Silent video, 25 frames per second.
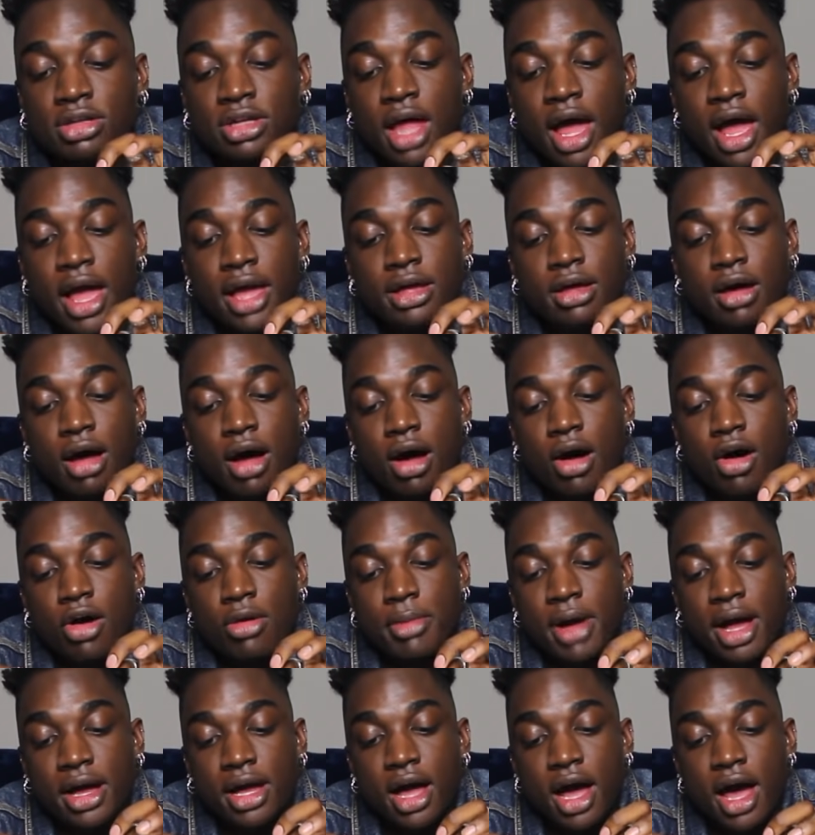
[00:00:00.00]
Like, oh
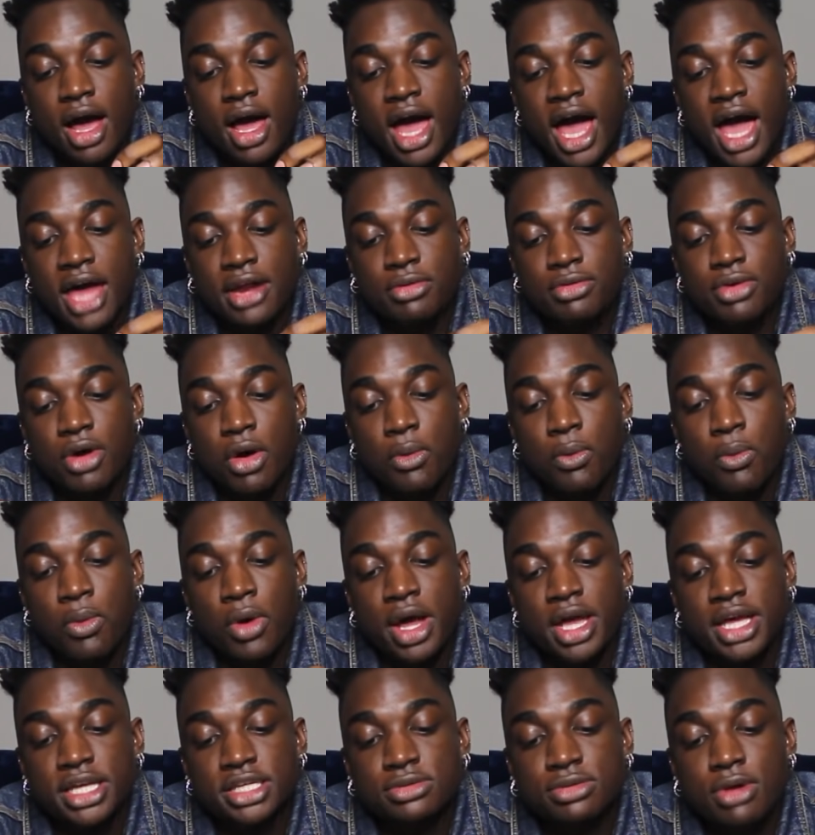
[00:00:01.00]
my God, I don't know
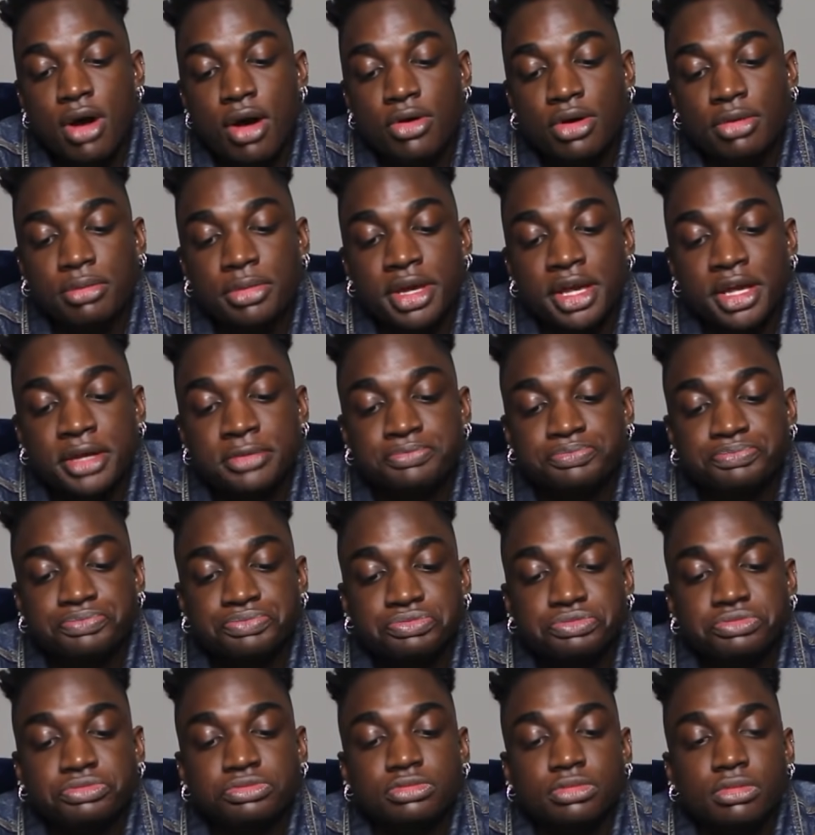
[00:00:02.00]
what is wrong with me,
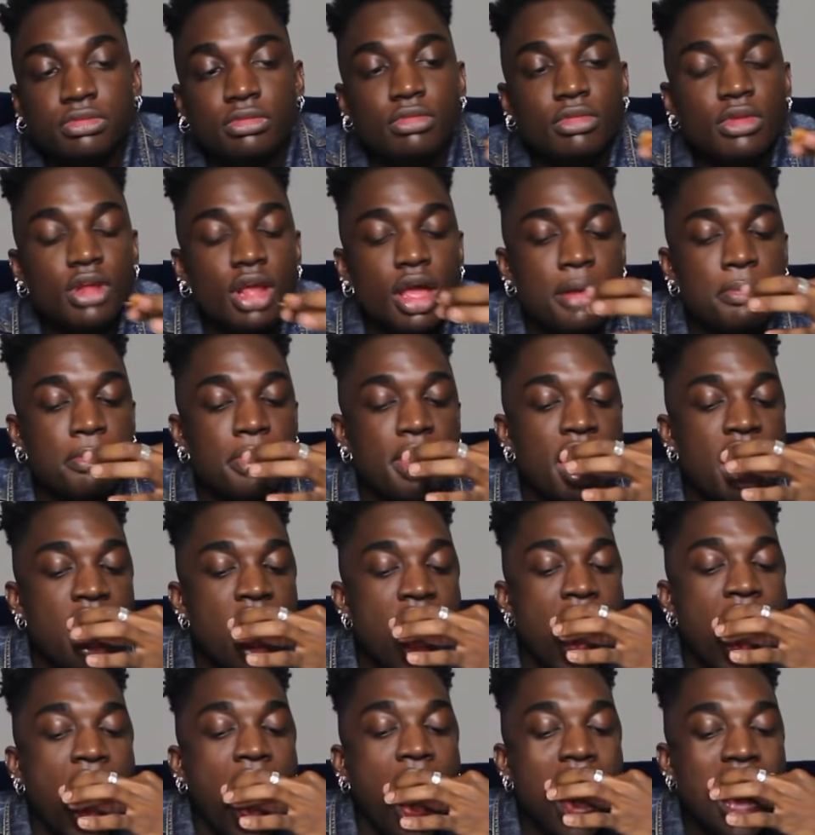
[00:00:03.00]

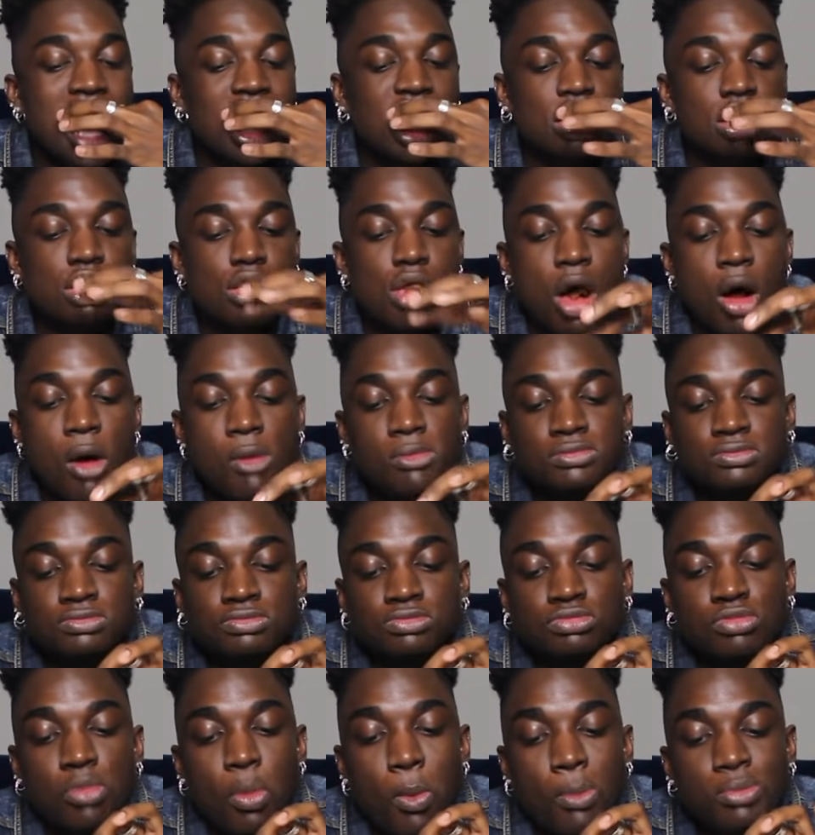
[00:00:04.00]
but
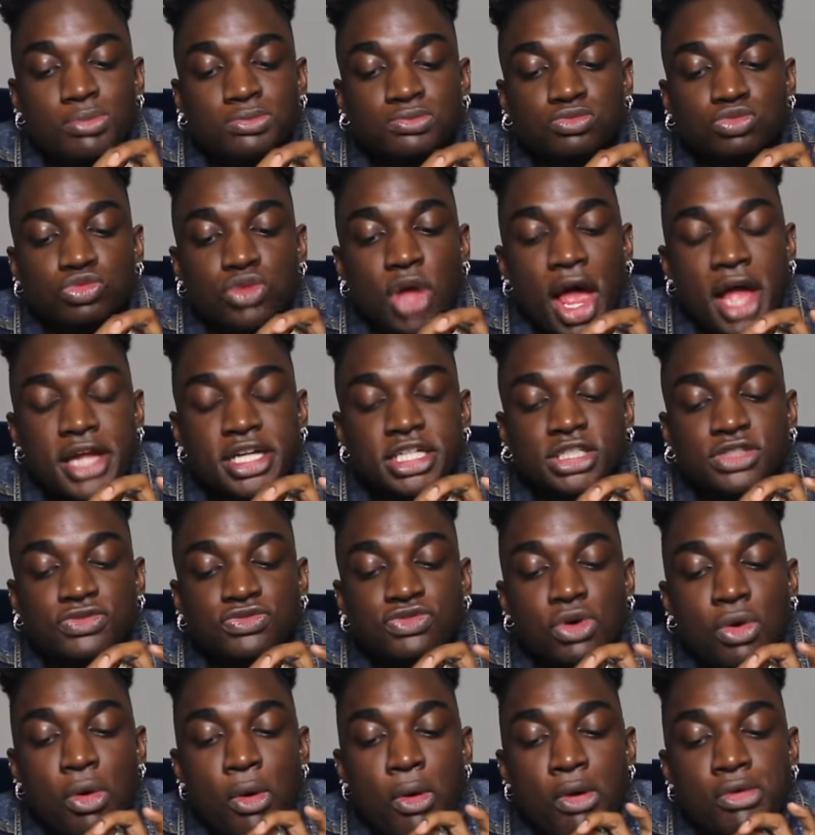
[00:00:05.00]
I get
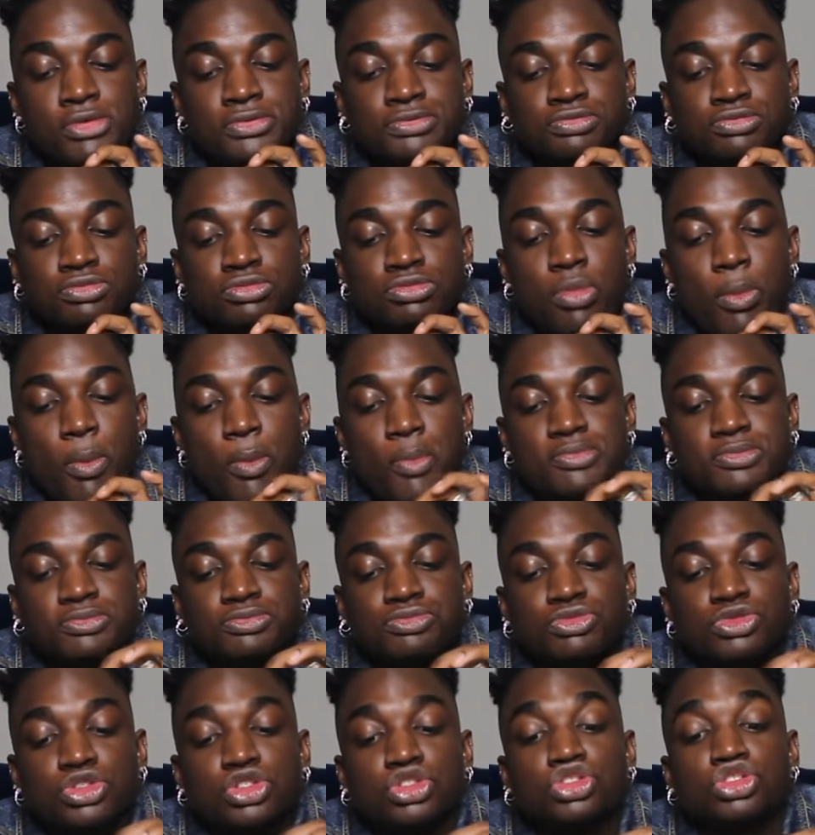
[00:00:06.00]
full
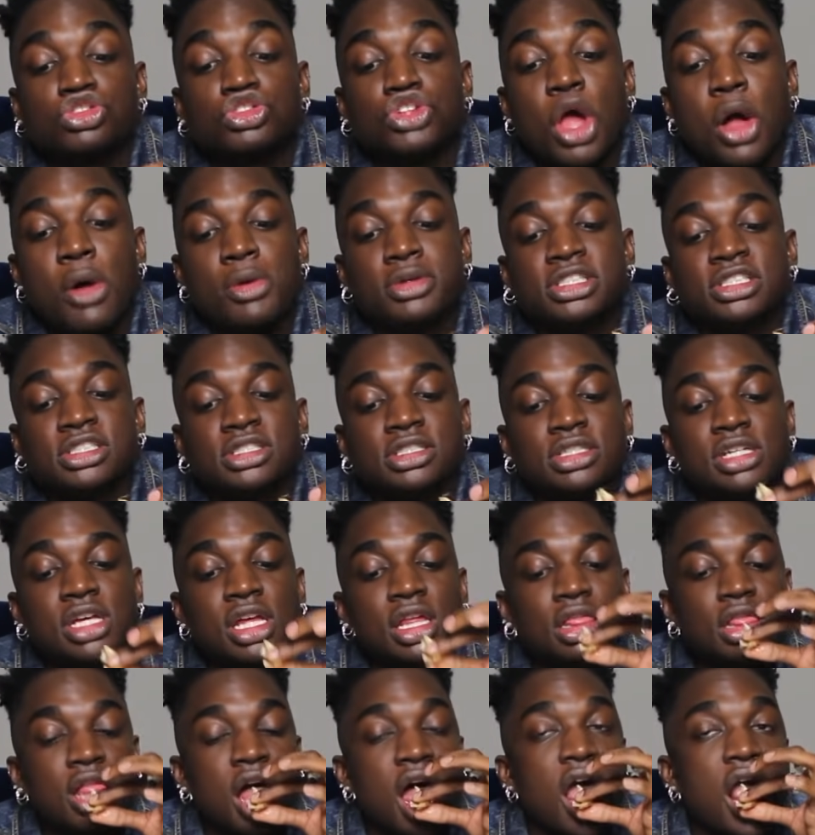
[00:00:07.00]
so
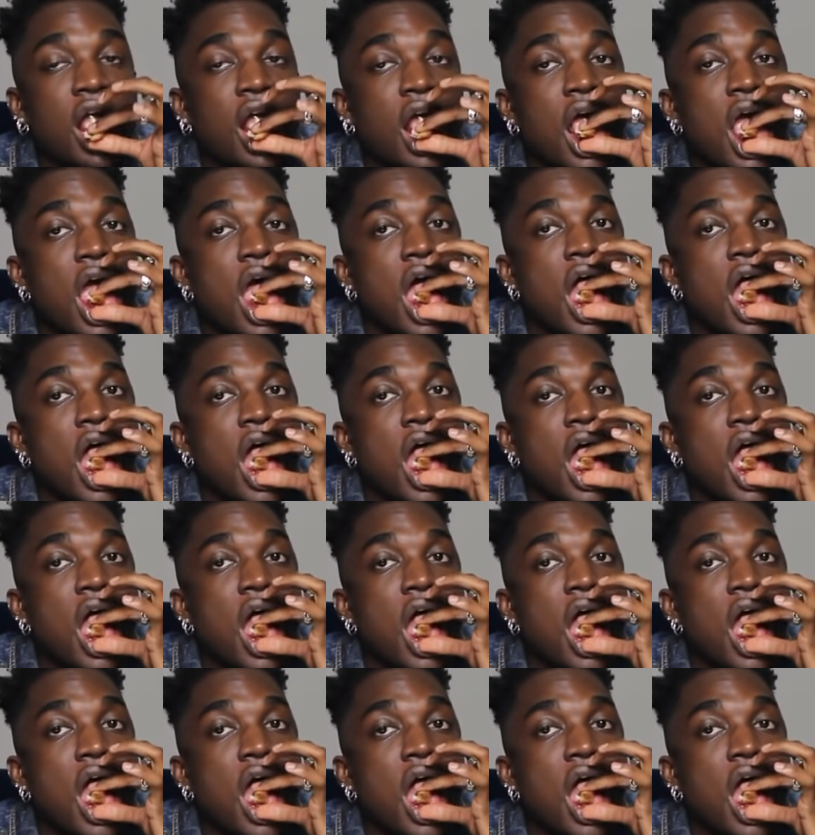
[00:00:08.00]
easily. Like,